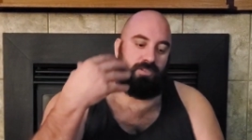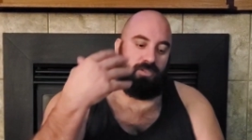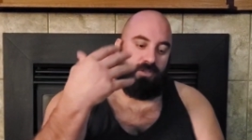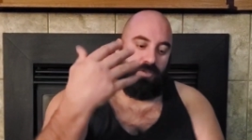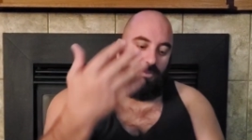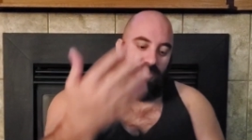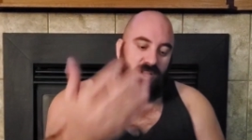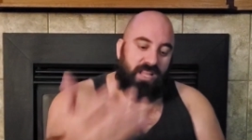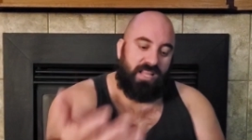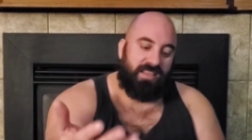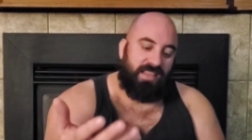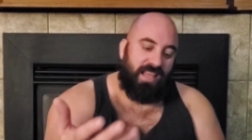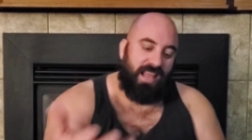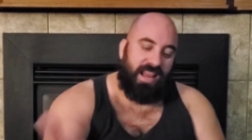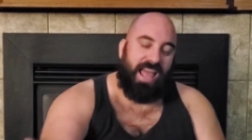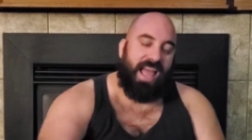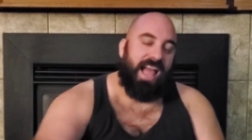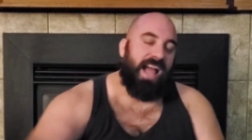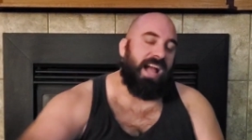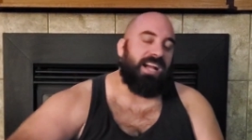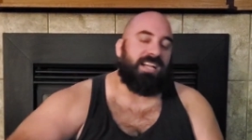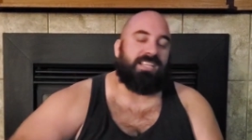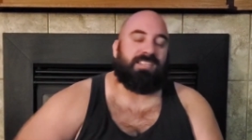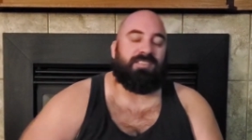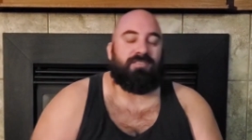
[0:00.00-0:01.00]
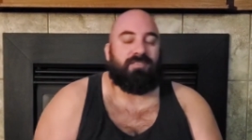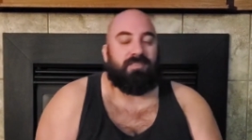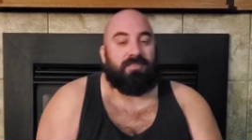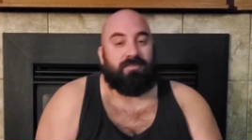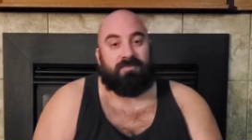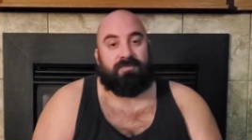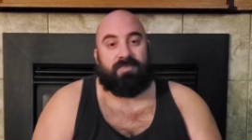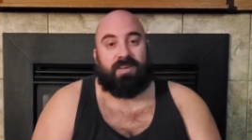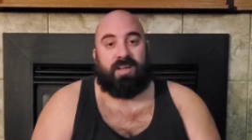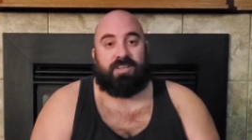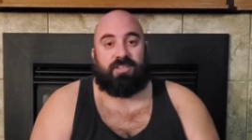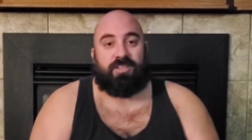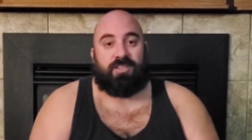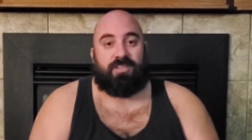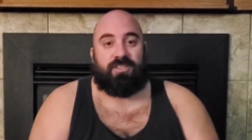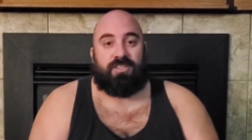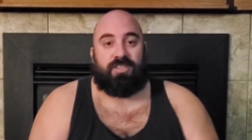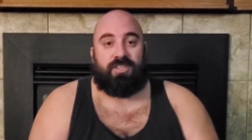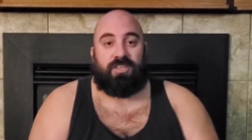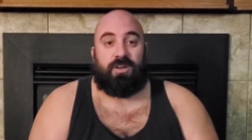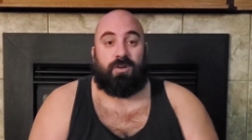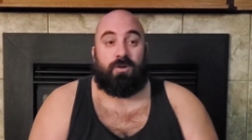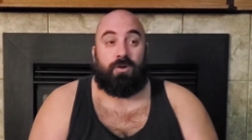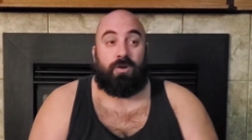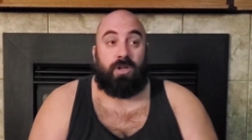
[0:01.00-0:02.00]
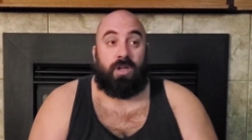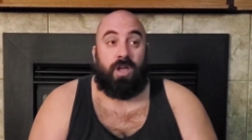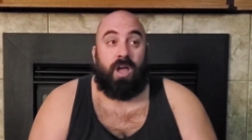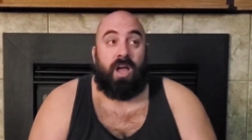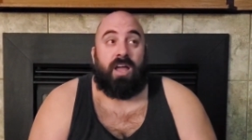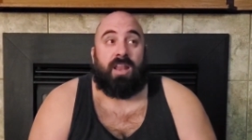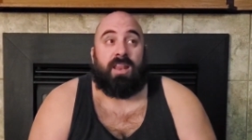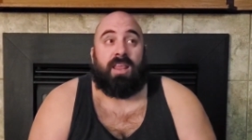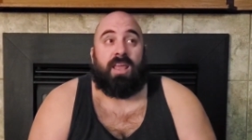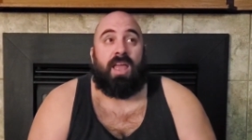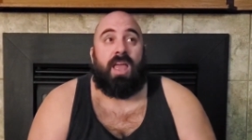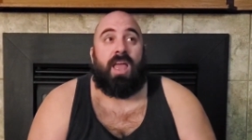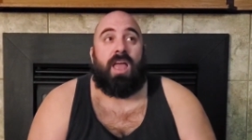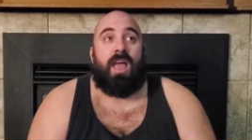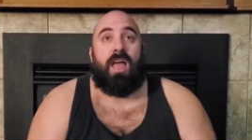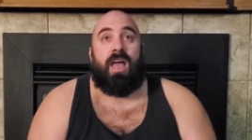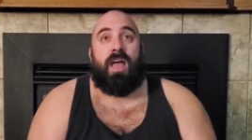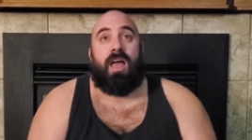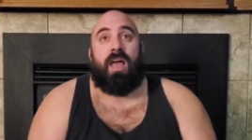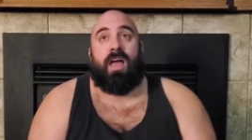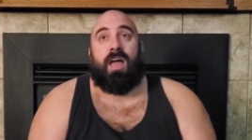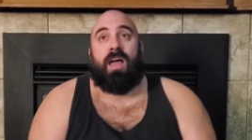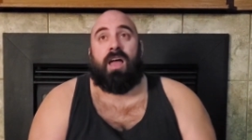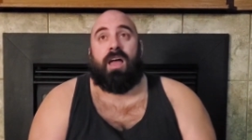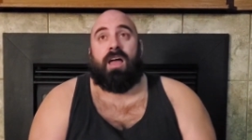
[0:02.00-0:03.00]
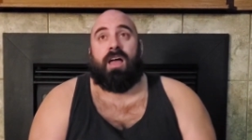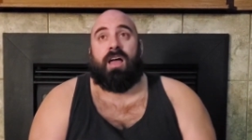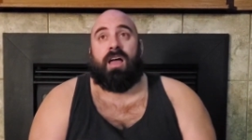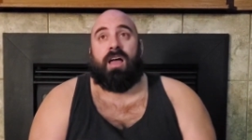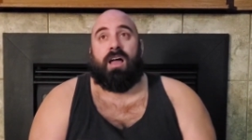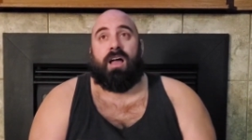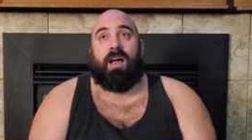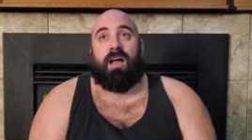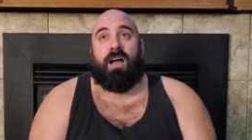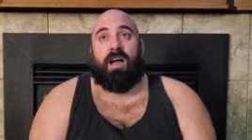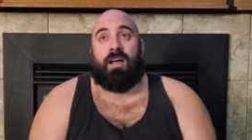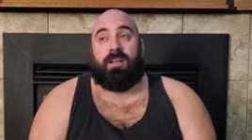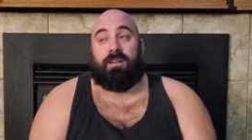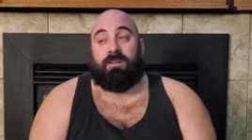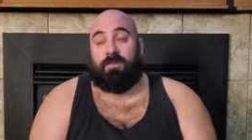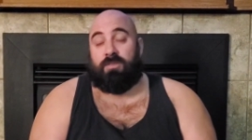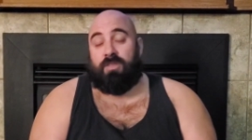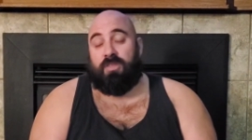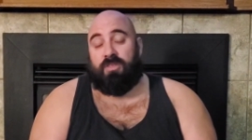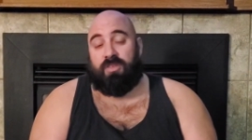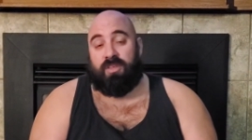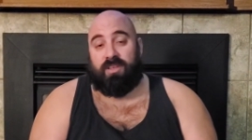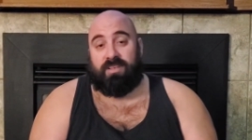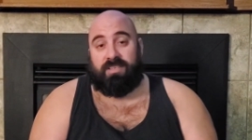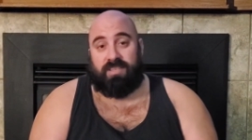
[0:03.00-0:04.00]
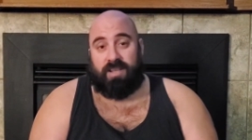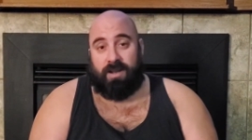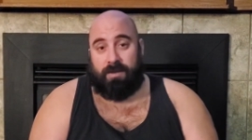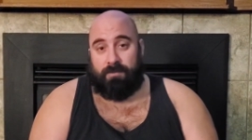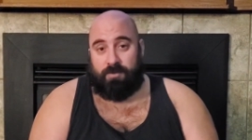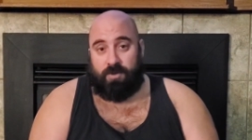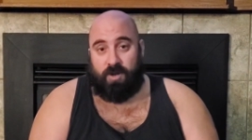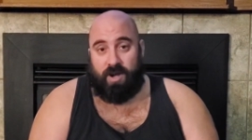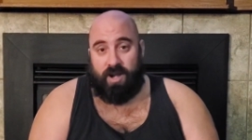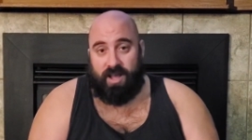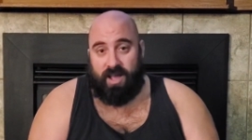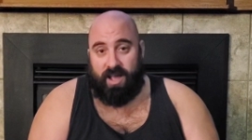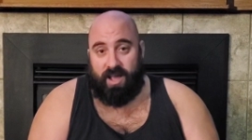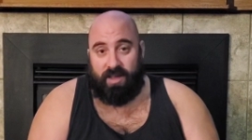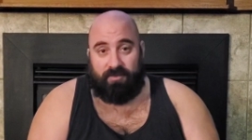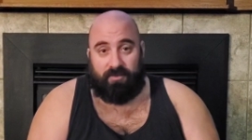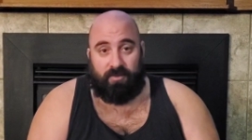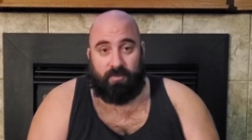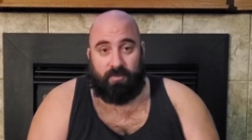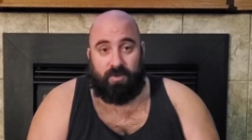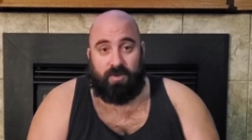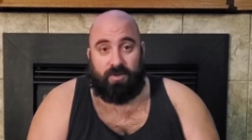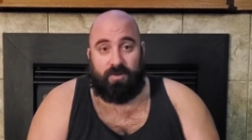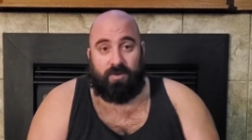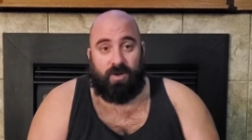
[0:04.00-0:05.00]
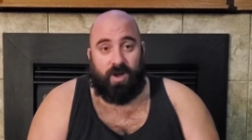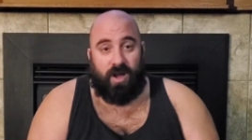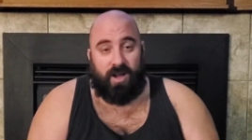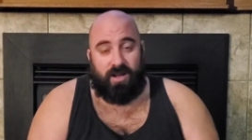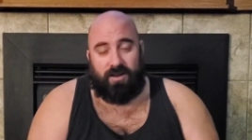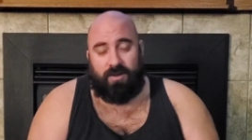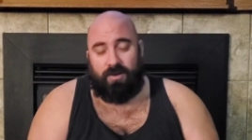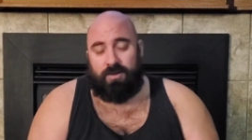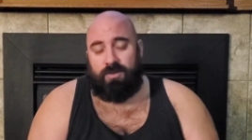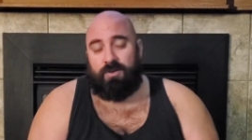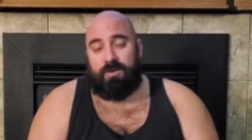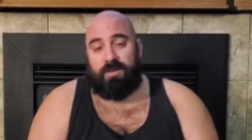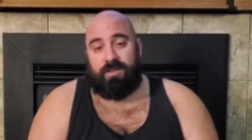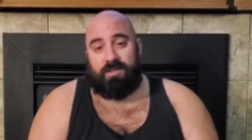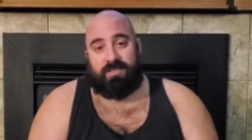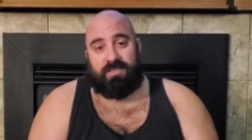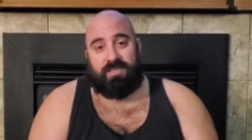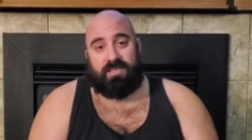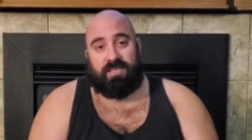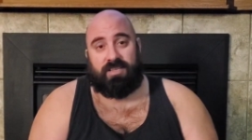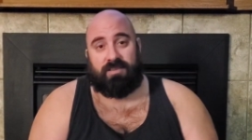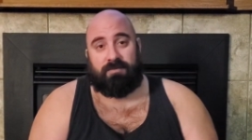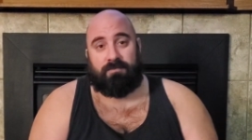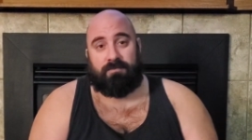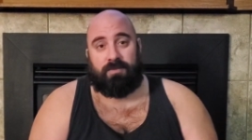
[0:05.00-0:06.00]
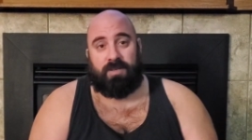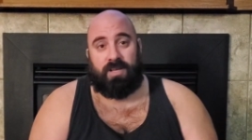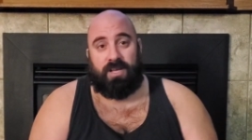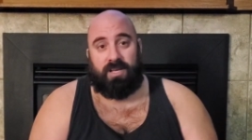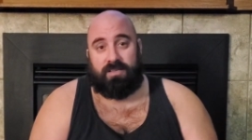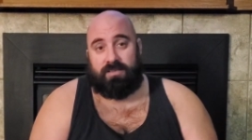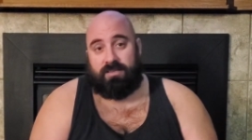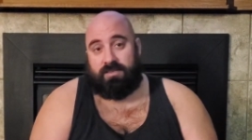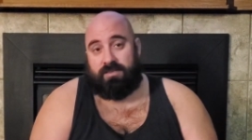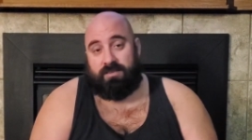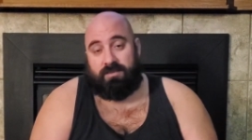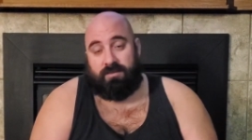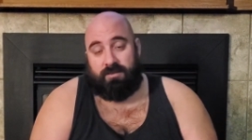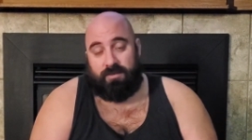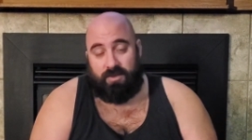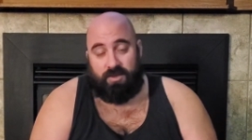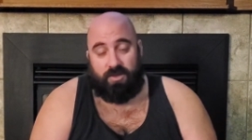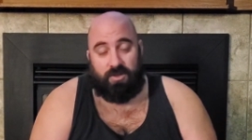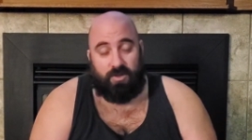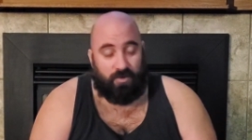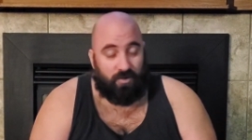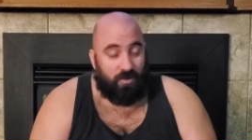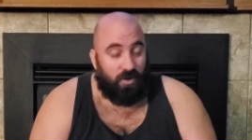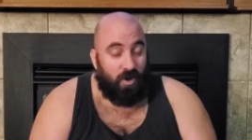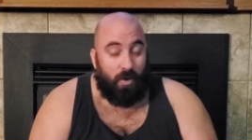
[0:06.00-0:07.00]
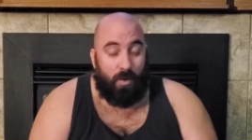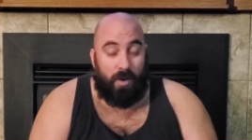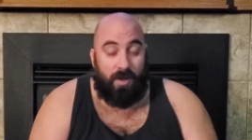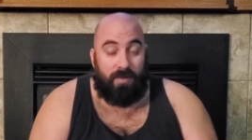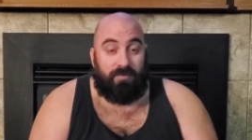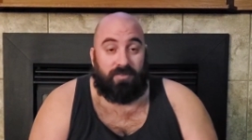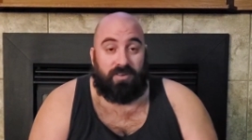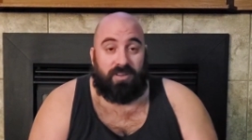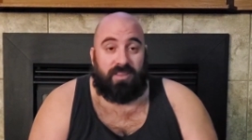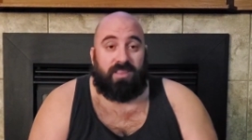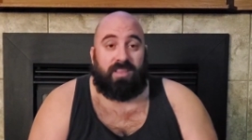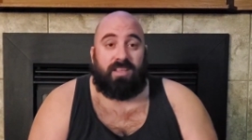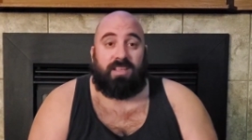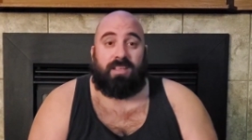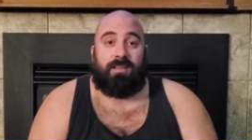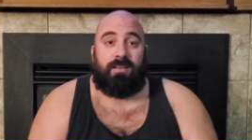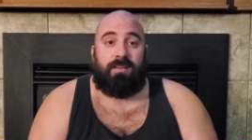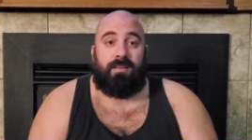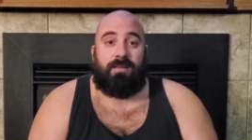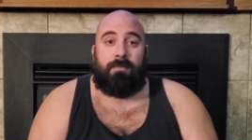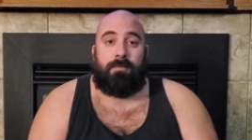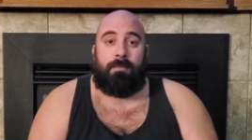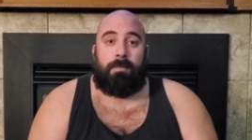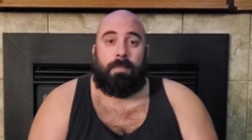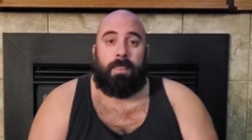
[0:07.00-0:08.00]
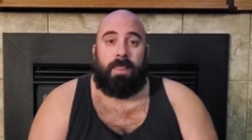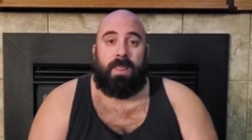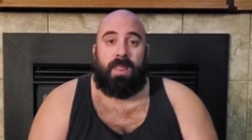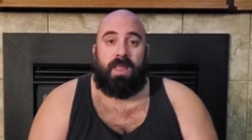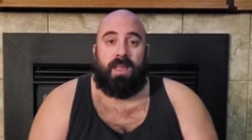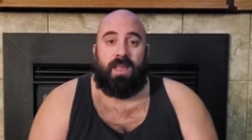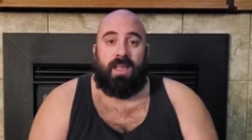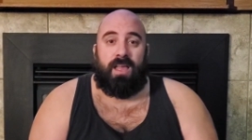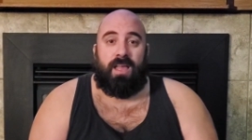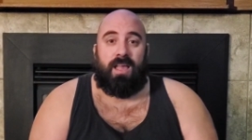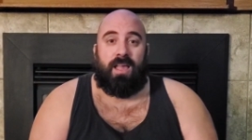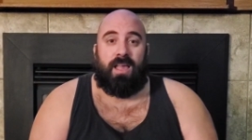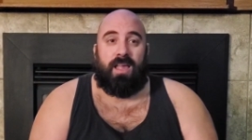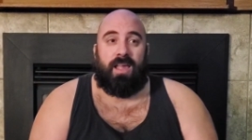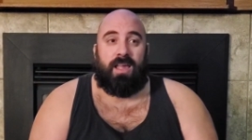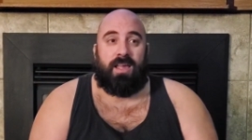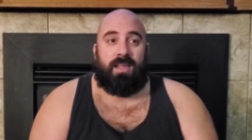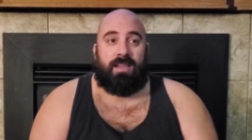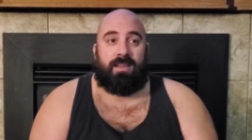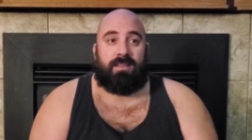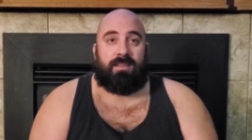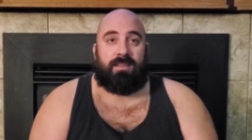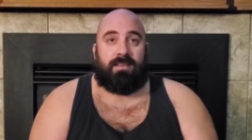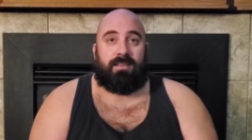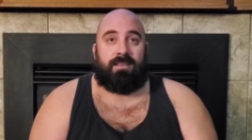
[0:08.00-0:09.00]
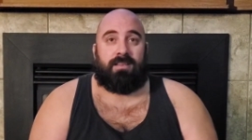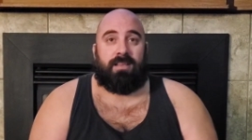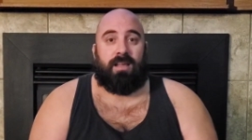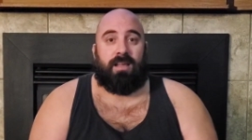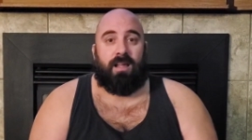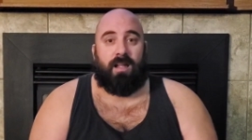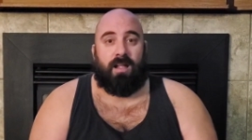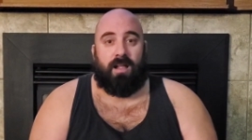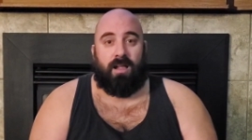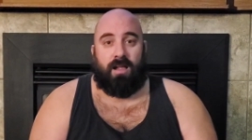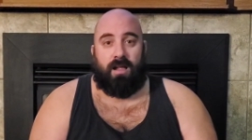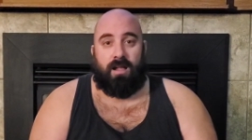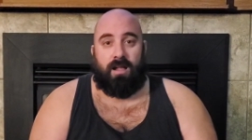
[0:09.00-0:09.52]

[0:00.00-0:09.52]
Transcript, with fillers: to let that act of confession to go, God, I know the things that I'm trying to hide from you. I know you can see them because you know everything. And